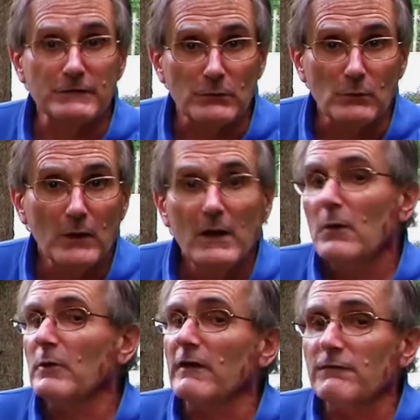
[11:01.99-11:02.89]
Zoo.
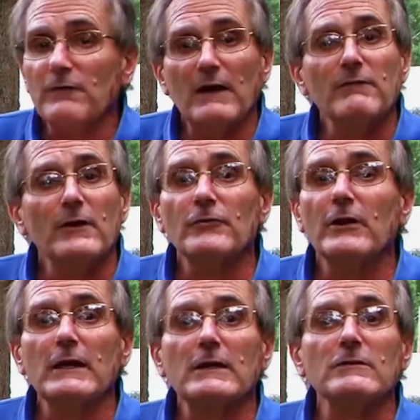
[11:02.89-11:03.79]
We have
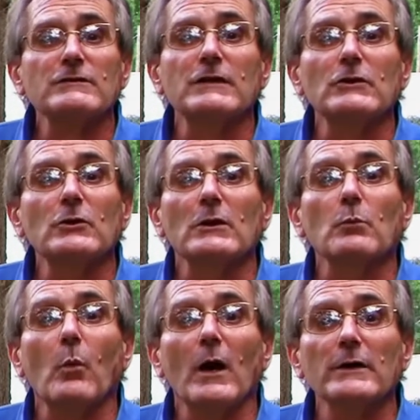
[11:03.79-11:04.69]
500 acres that you
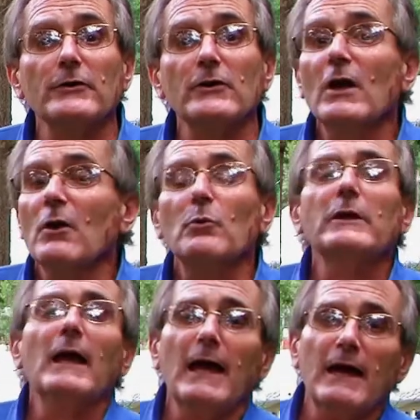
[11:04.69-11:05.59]
can wander.
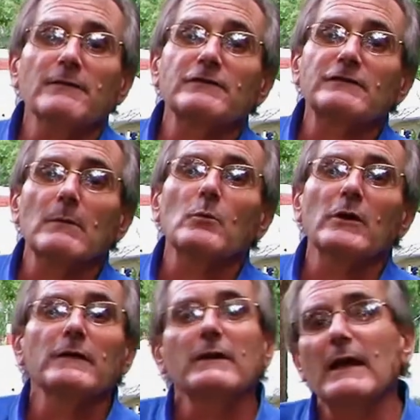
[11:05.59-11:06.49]
We have
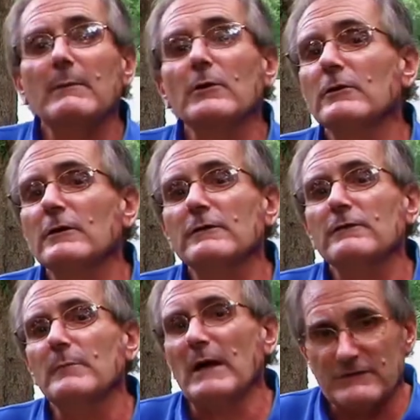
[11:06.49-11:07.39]
somewhere in the neighborhood
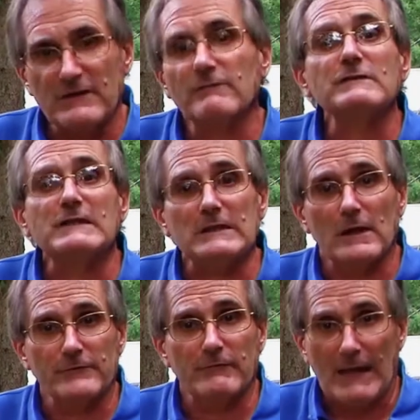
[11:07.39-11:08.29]
of about
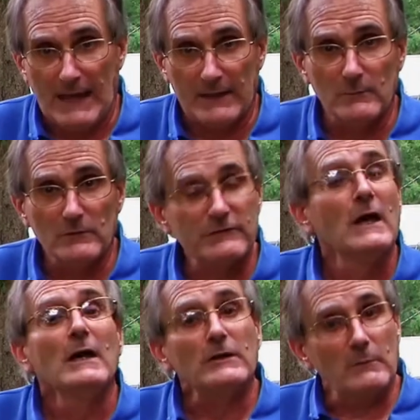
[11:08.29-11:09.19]
1,700
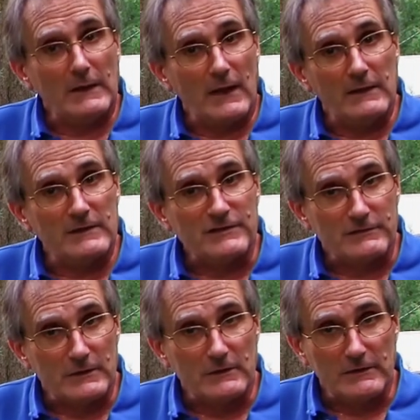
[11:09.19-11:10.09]
animals. You may not
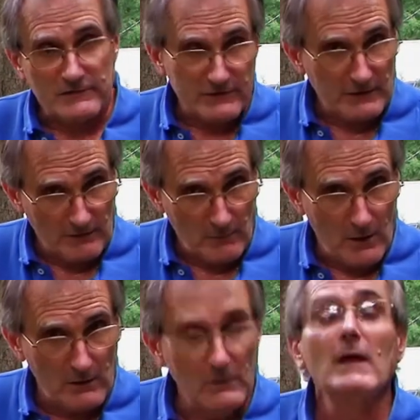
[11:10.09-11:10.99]
necessarily see
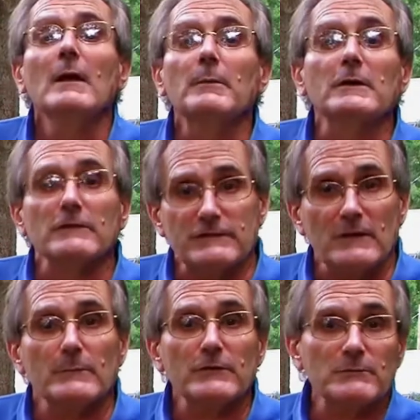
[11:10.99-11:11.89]
them all because
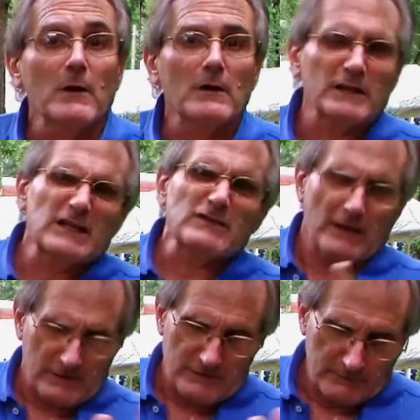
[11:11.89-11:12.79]
some are small
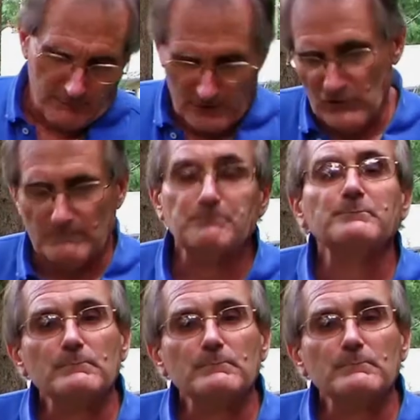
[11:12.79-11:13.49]
insects and fish